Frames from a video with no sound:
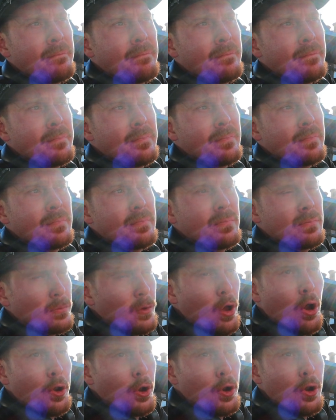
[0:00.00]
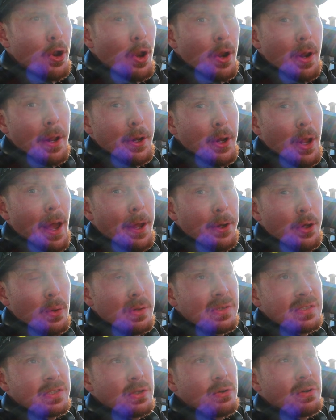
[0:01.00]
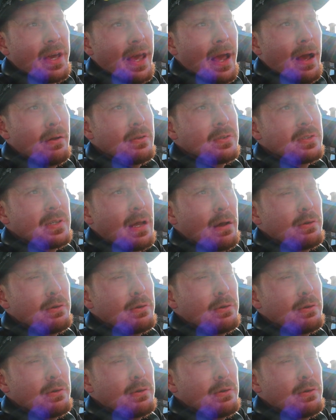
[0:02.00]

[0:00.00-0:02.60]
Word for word: It still counts. No, no, no, no, no I know it still counts.